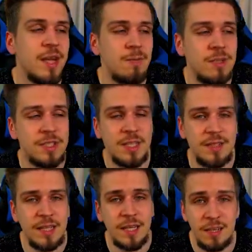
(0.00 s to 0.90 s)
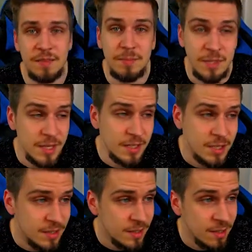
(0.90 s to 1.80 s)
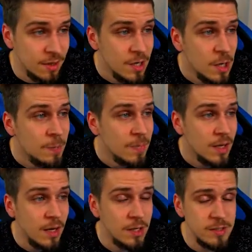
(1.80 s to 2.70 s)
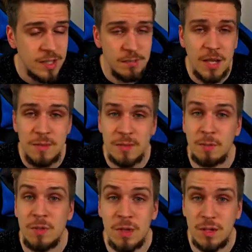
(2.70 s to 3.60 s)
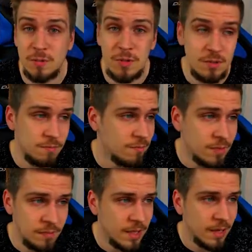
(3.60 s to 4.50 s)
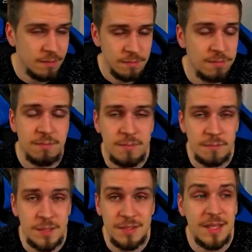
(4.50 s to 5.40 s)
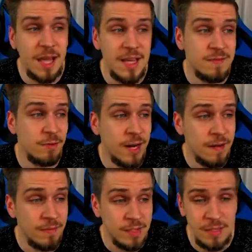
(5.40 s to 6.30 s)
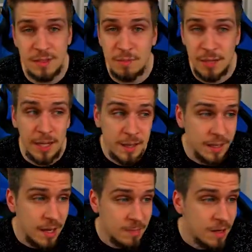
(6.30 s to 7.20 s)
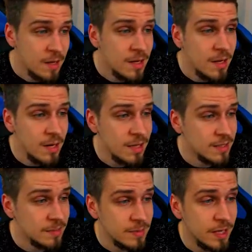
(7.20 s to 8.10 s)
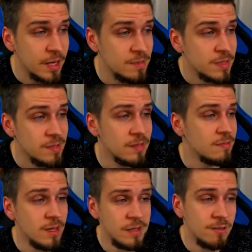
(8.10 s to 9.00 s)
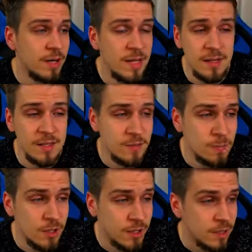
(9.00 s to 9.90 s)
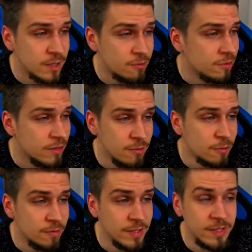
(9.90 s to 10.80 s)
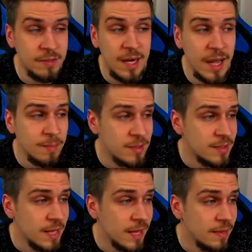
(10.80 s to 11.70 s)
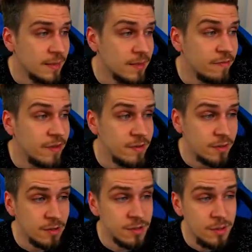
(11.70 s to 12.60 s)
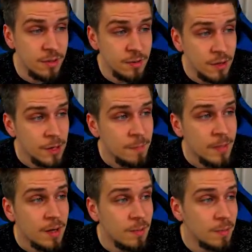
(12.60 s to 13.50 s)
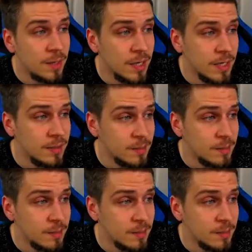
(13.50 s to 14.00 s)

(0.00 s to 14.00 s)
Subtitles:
was just the end of the possession. So sometimes it will not work. Like, it's the case for every single play in the game. Sometimes a screen doesn't work or whatever happens and the defender goes through. But